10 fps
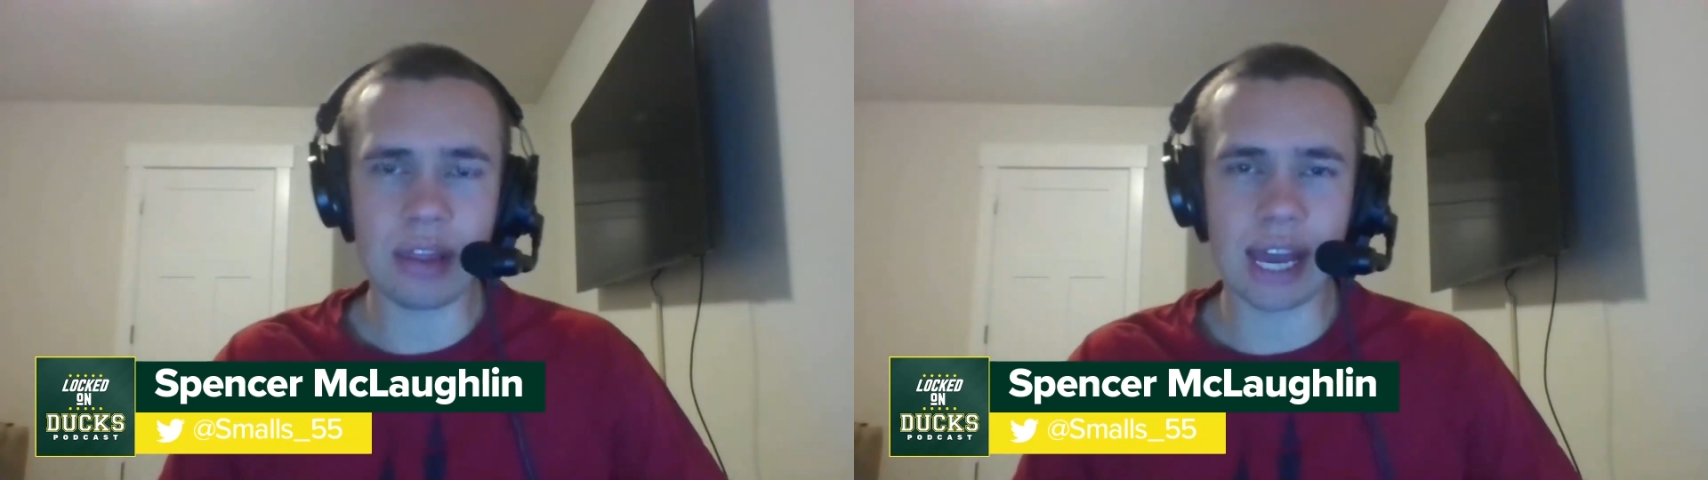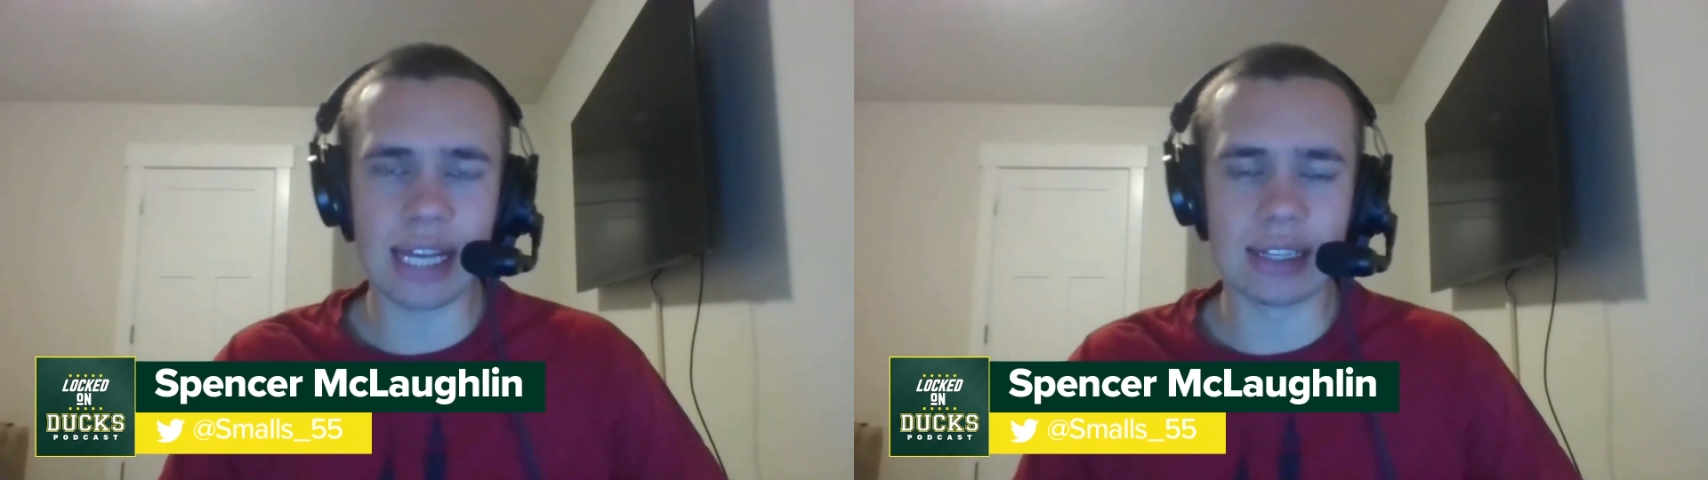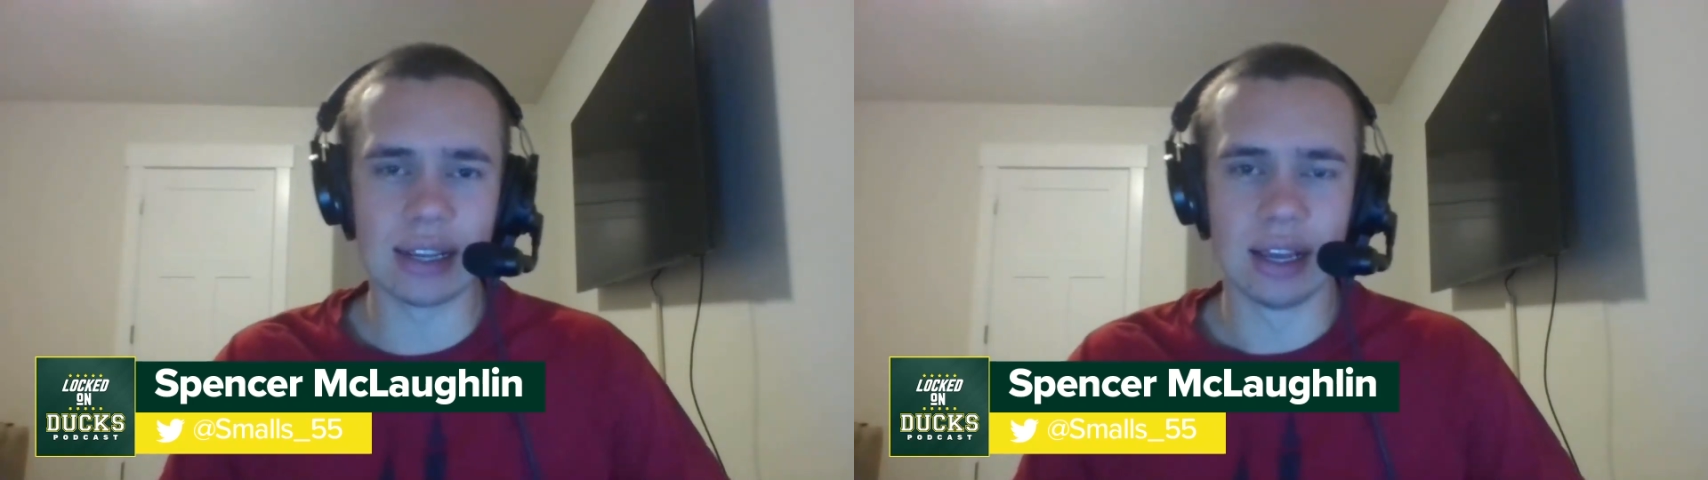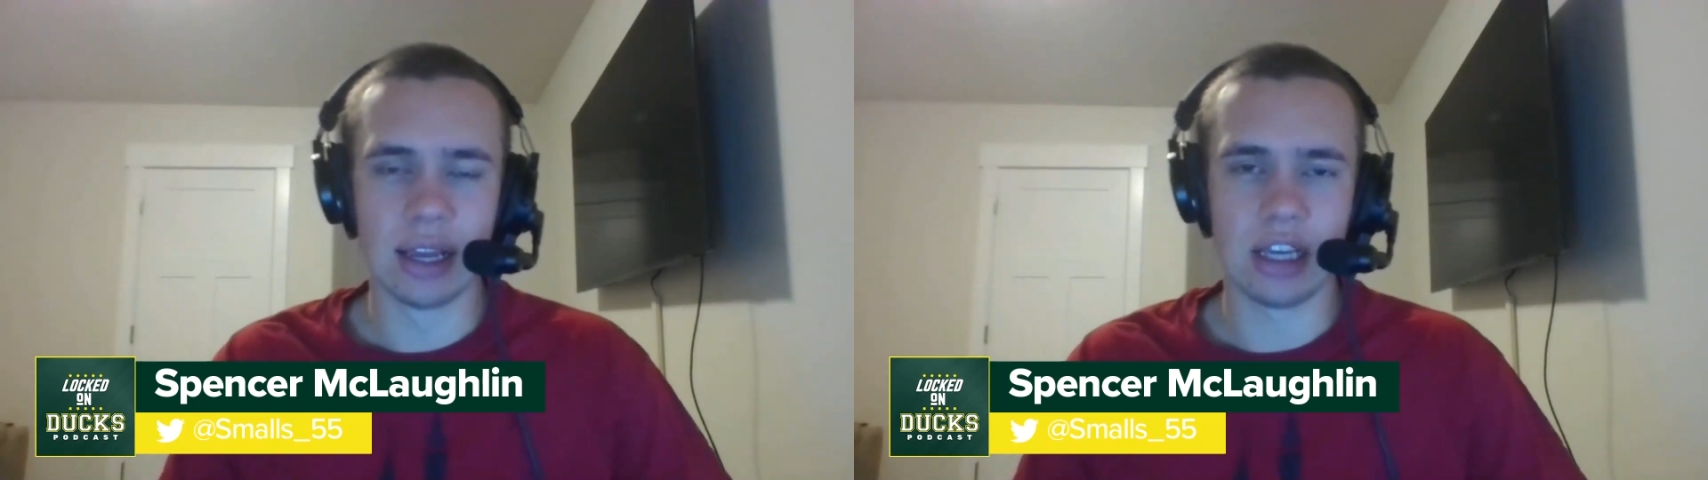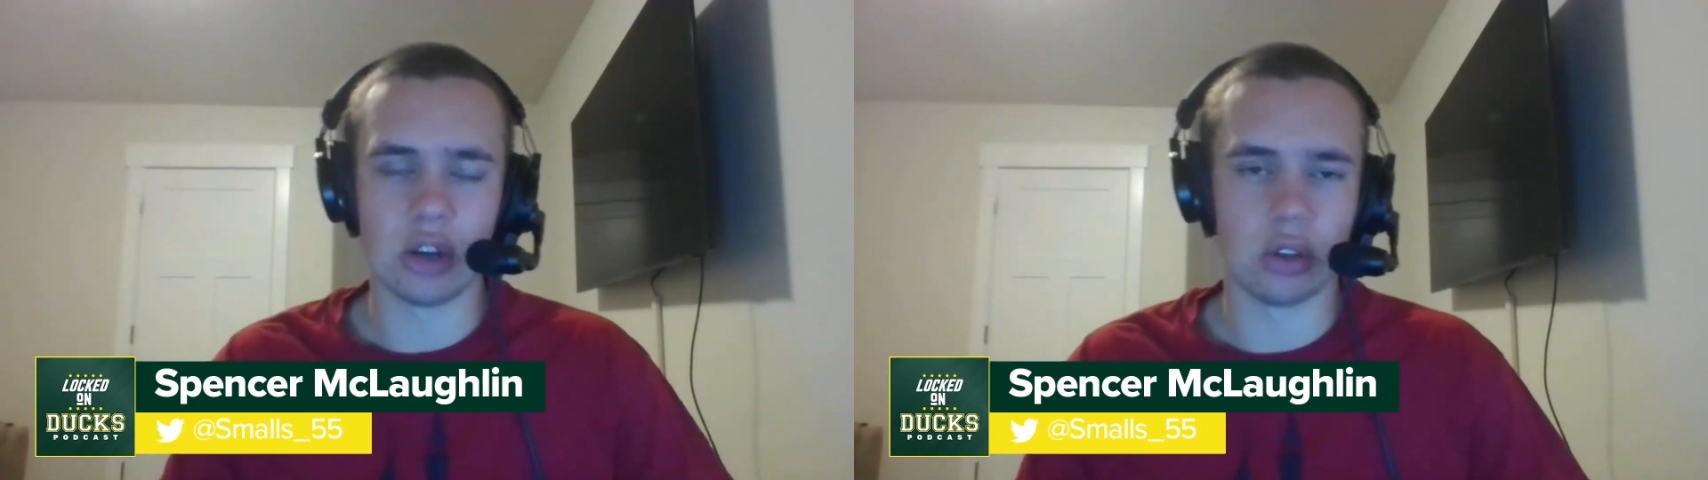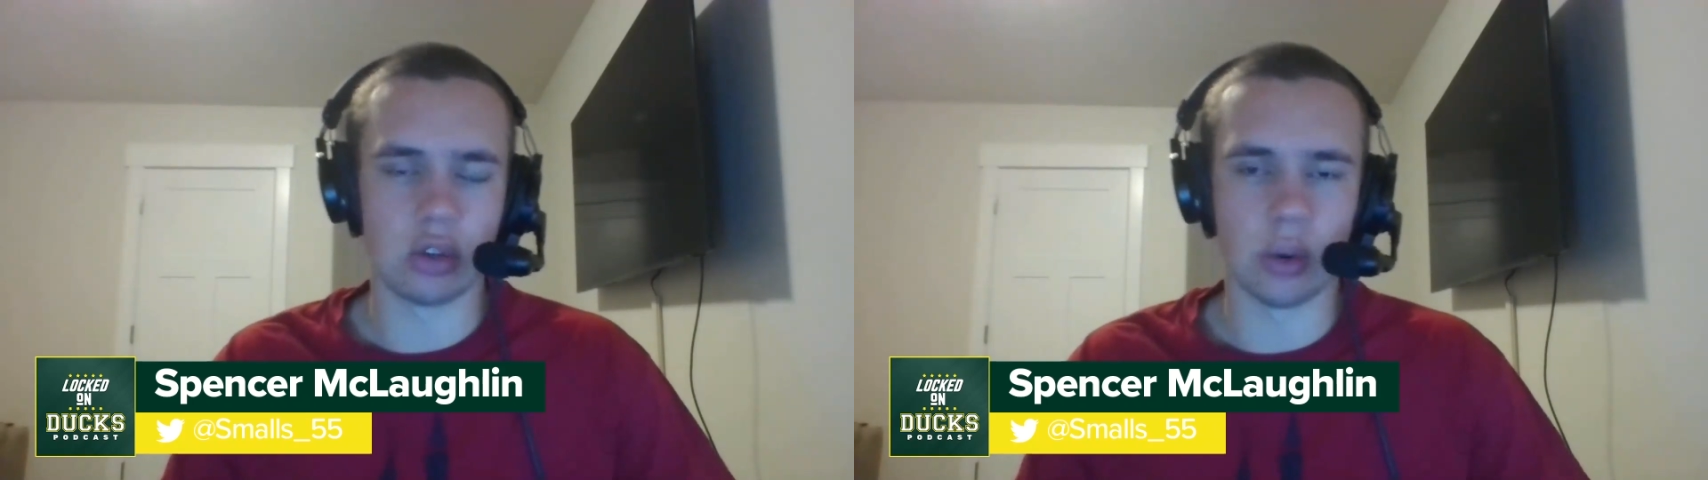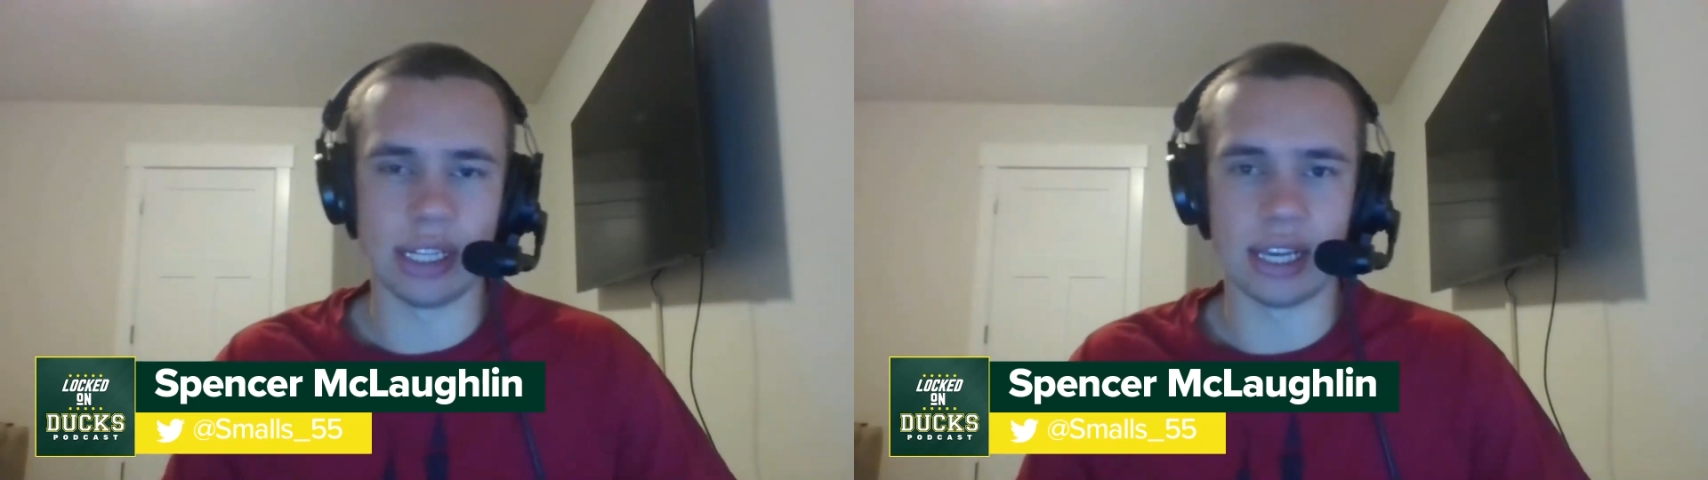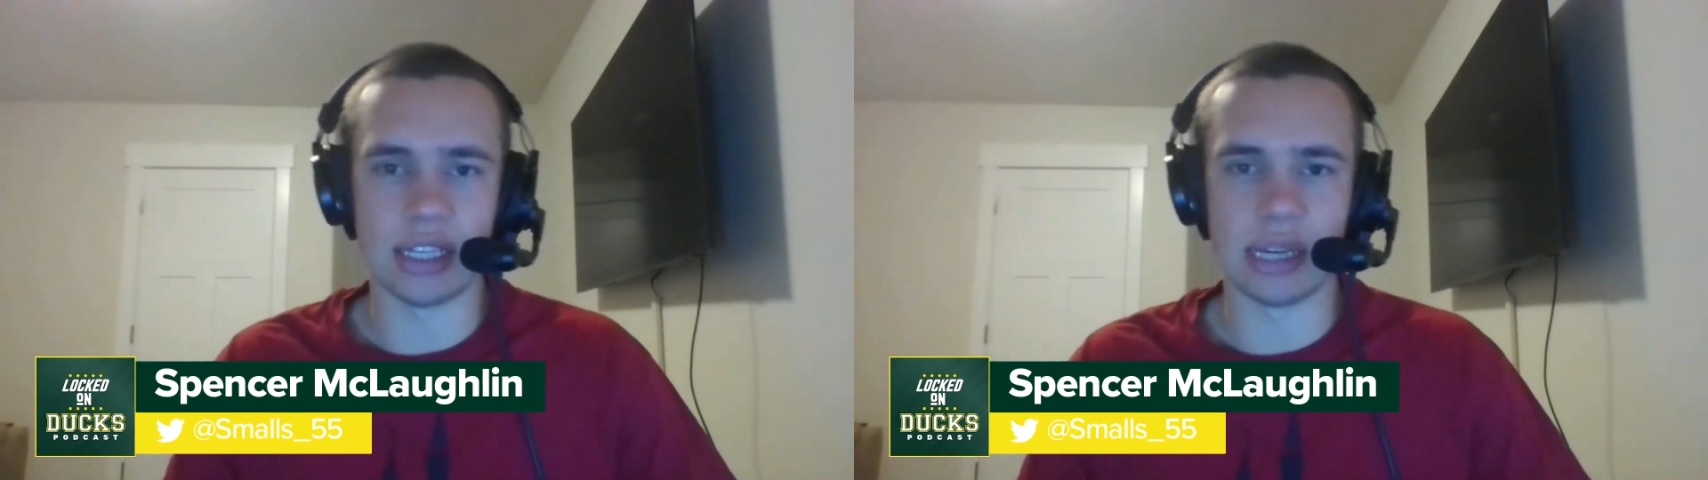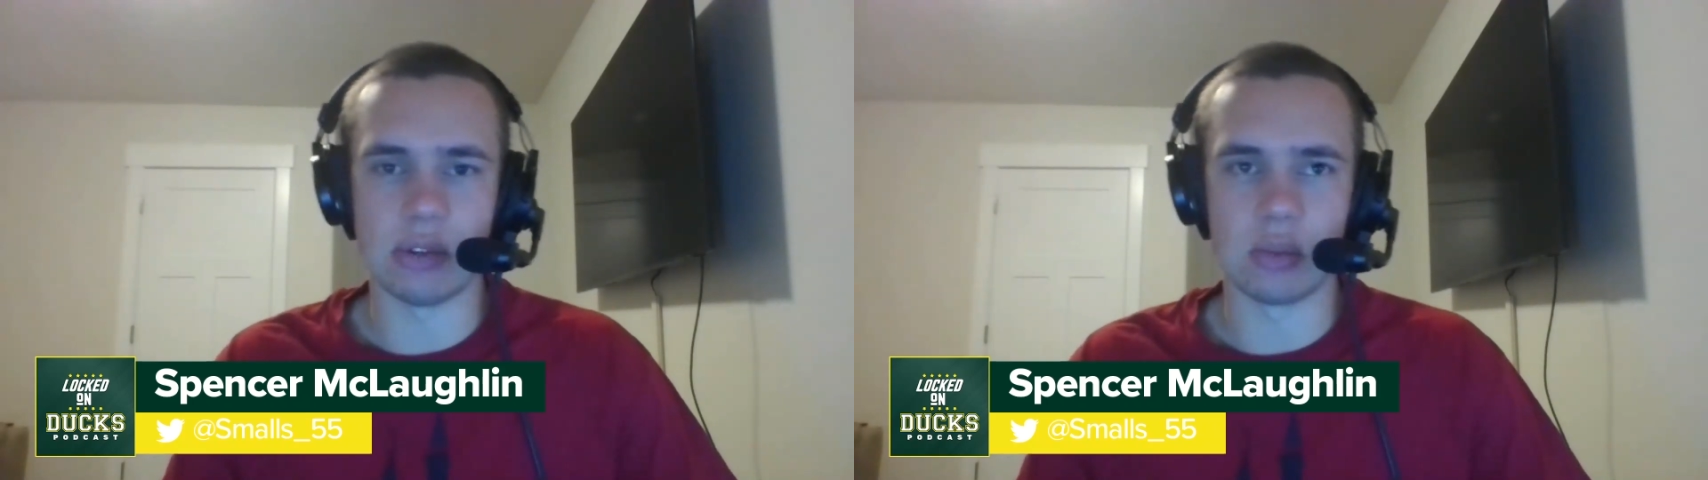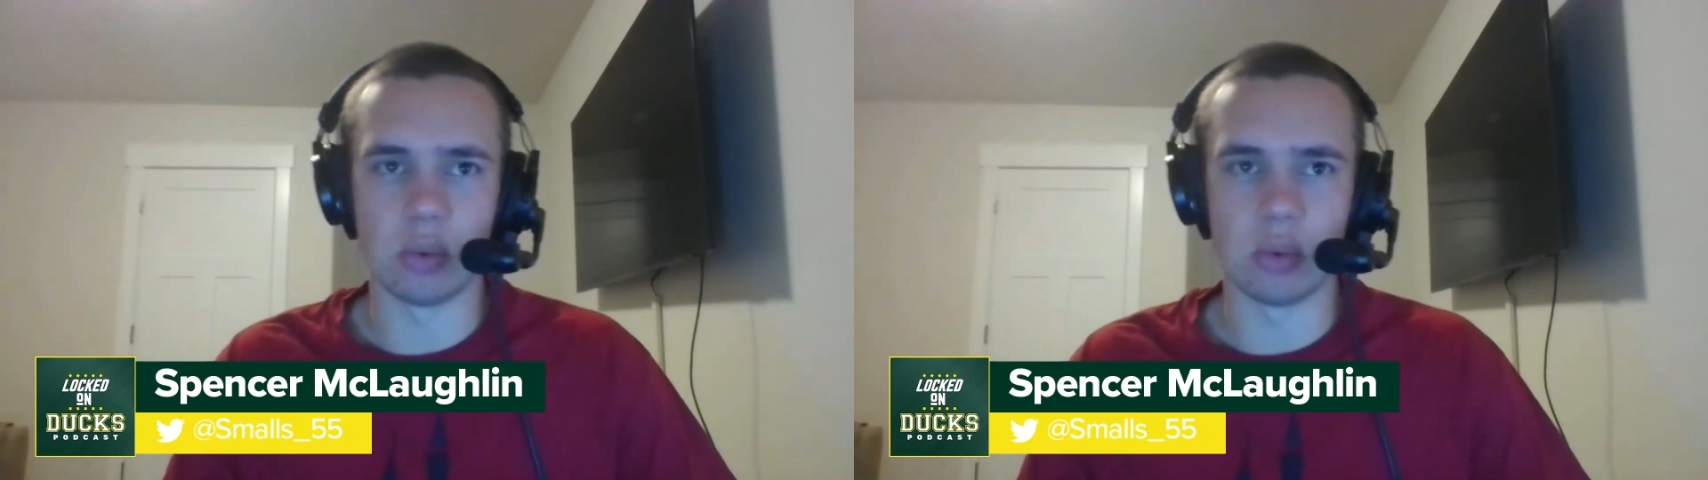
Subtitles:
that, you know, the 2010 team